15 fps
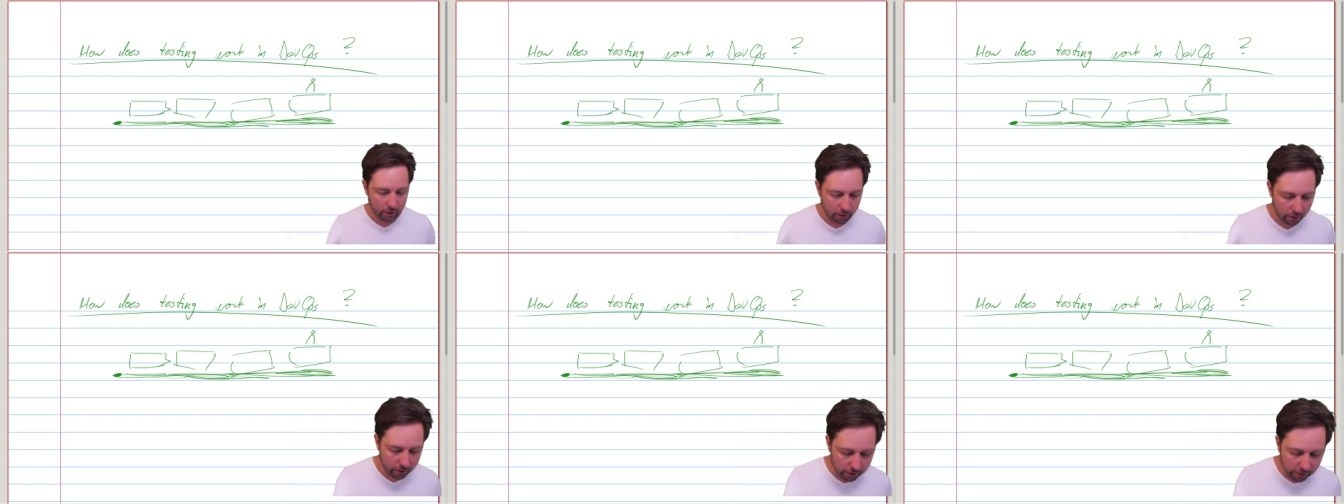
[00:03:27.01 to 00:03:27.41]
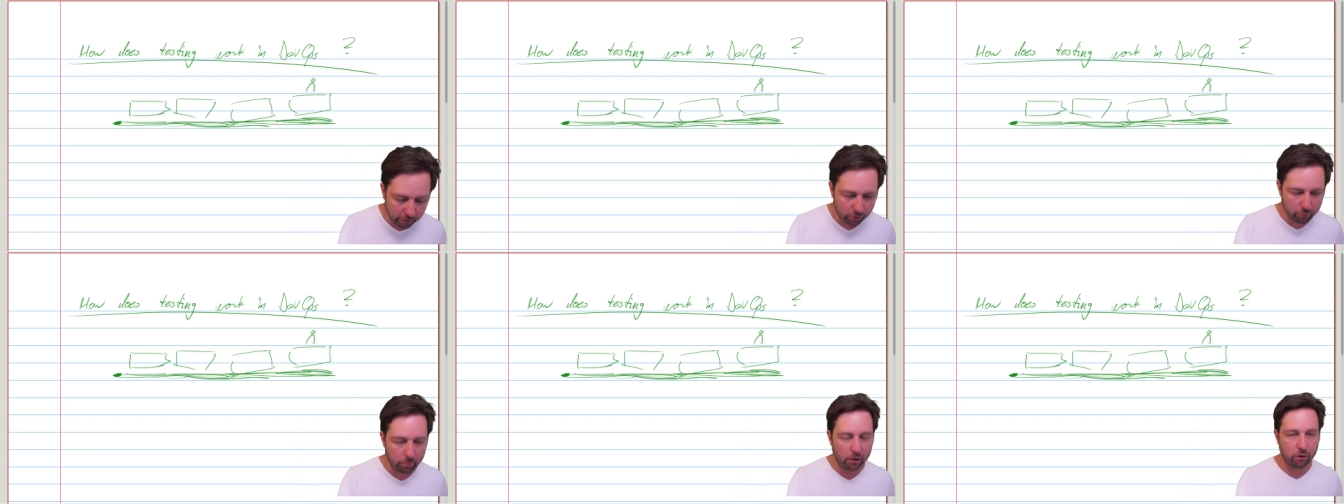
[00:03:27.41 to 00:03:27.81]
It needs
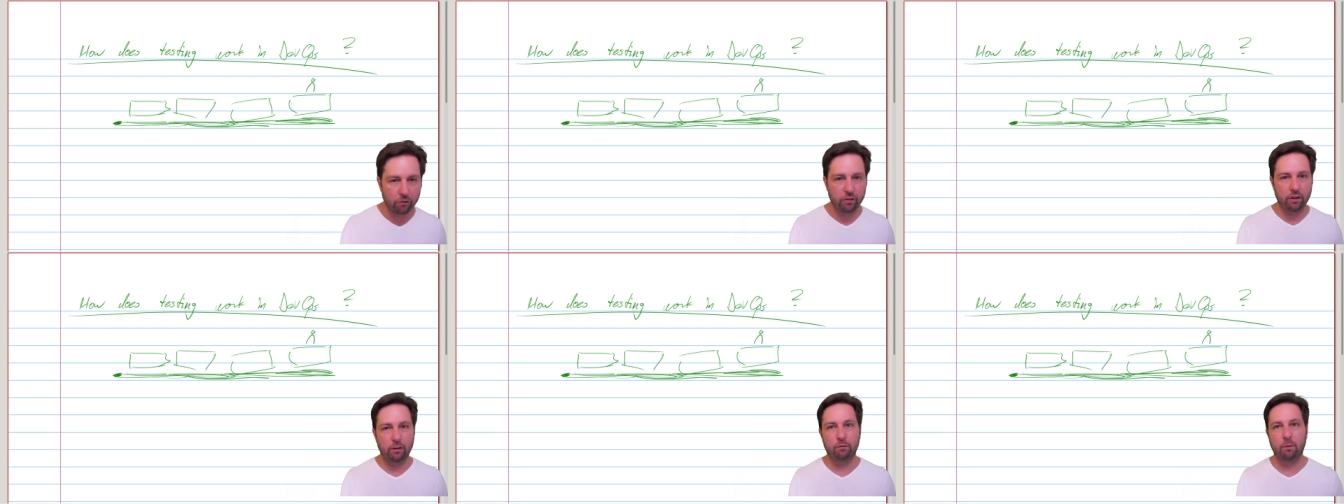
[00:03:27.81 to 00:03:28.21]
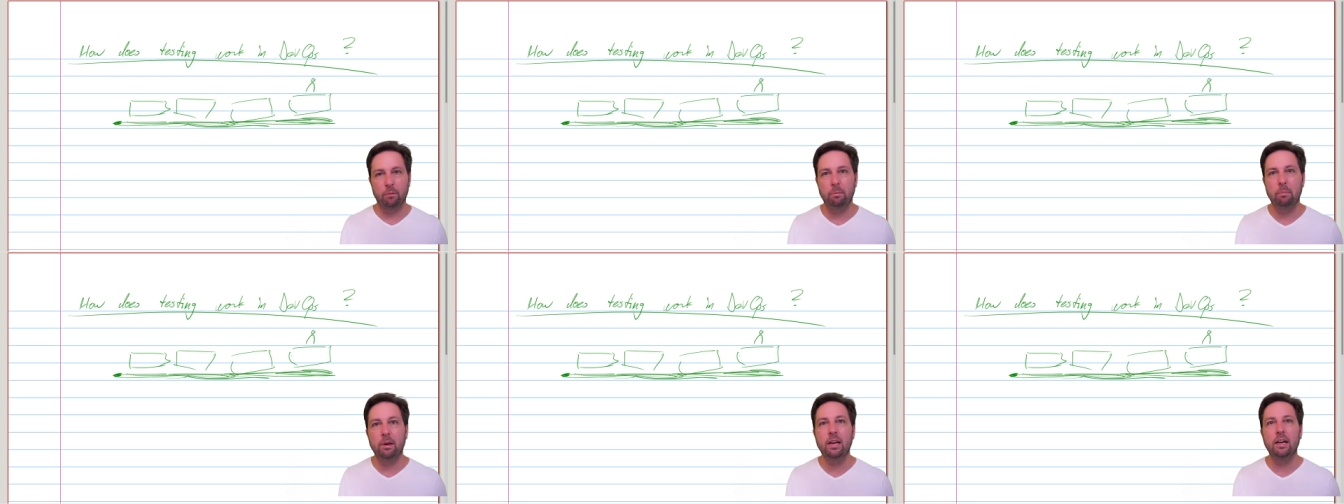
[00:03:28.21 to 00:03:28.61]
to be considered from the
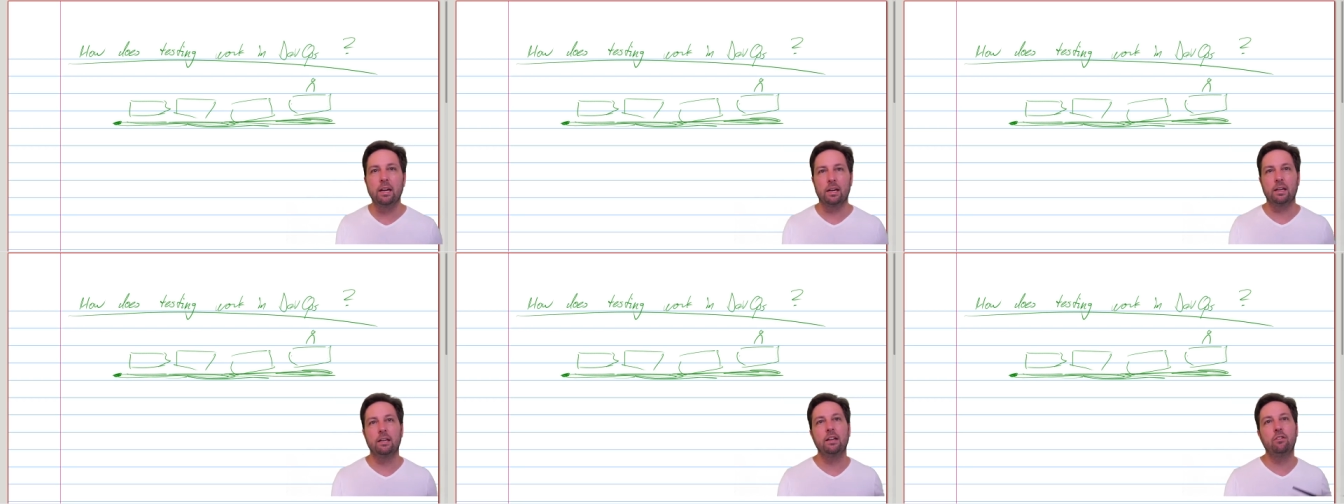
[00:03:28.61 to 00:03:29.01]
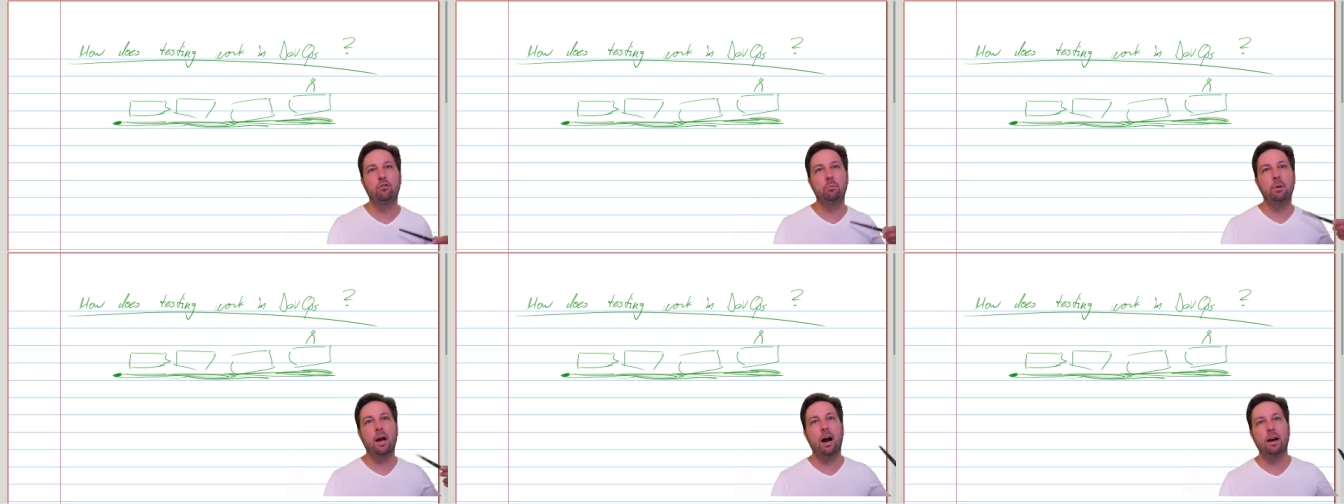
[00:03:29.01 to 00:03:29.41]
beginning. It needs to
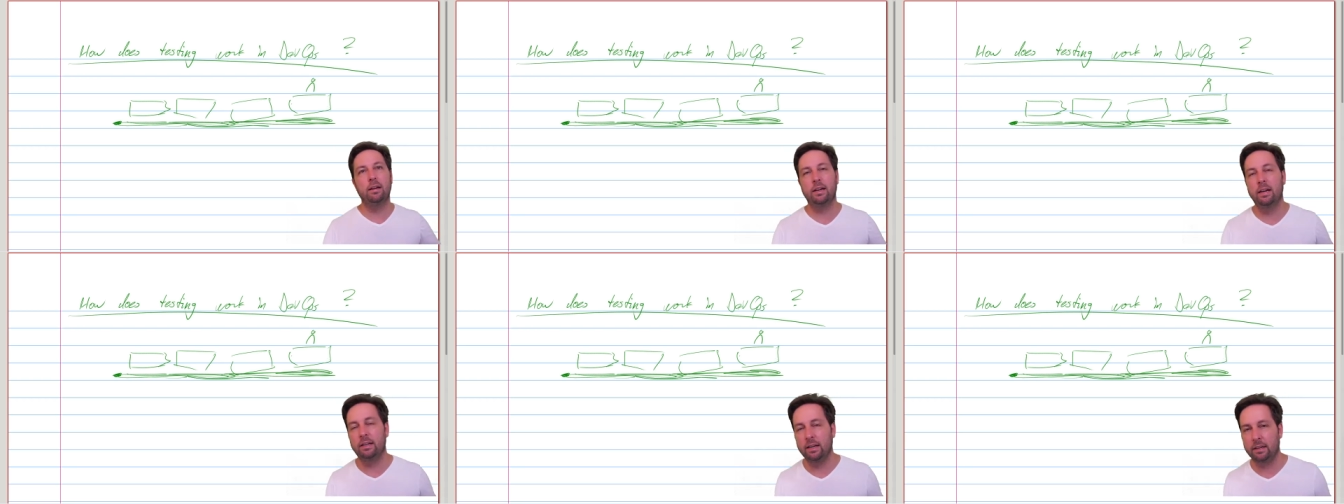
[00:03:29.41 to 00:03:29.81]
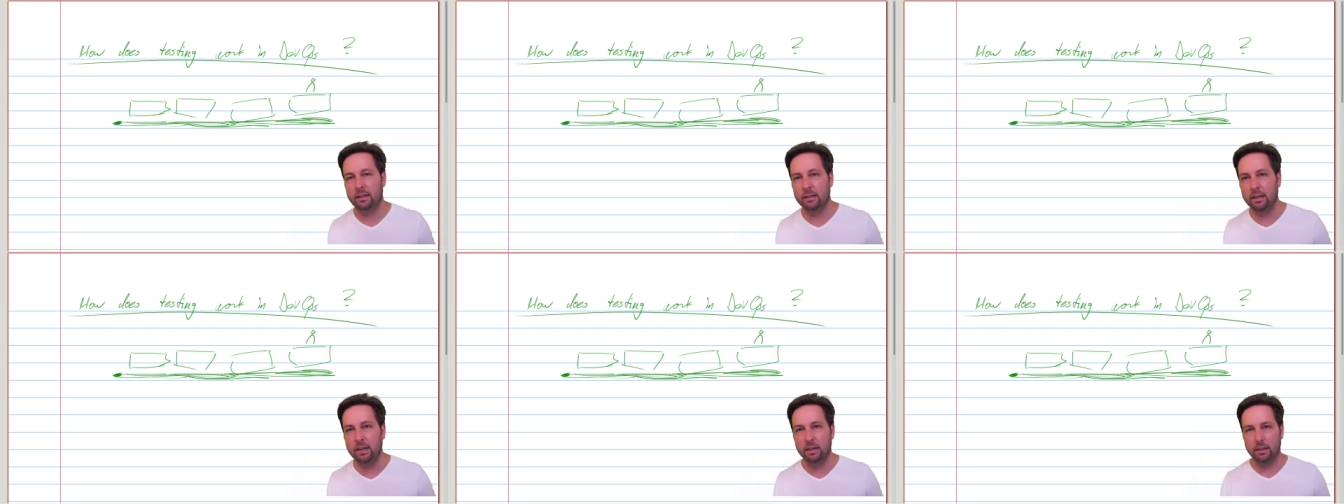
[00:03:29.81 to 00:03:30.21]
be architected
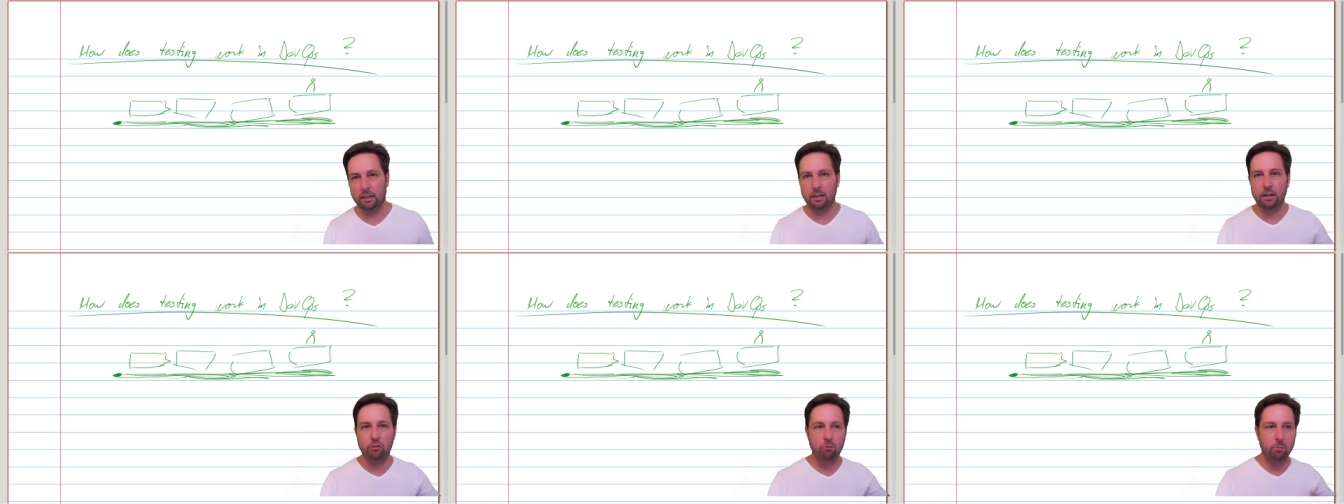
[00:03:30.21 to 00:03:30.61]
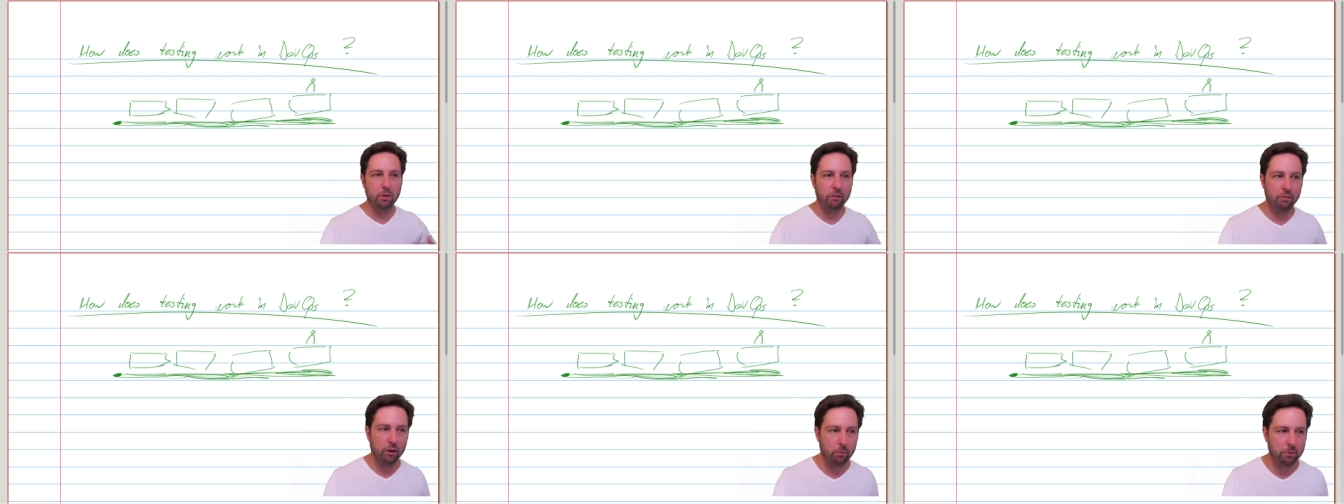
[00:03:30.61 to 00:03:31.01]
in. It needs to be
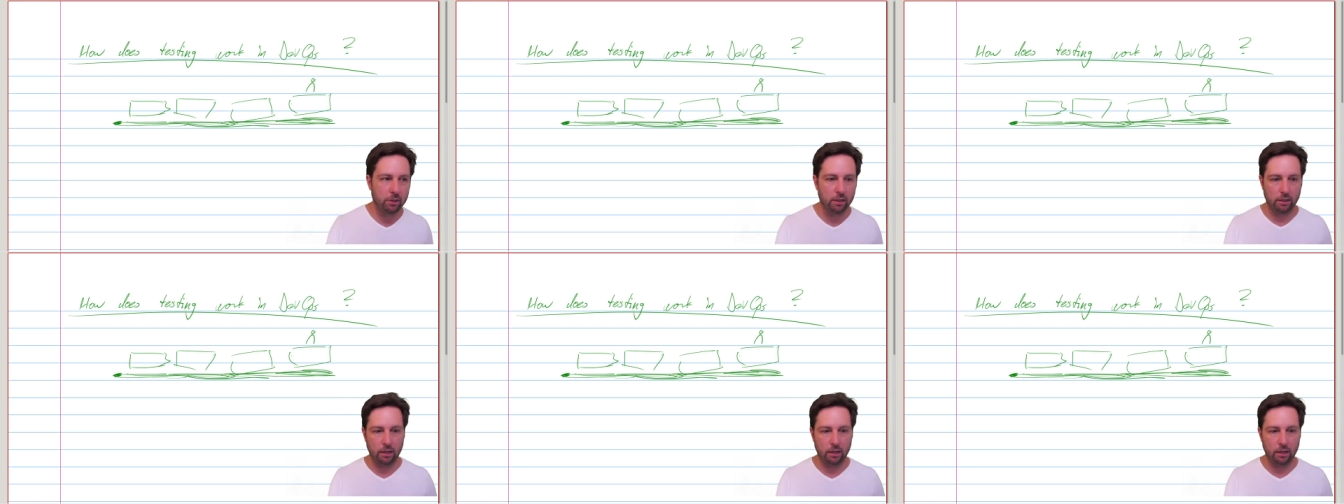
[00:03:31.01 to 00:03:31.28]
developed in.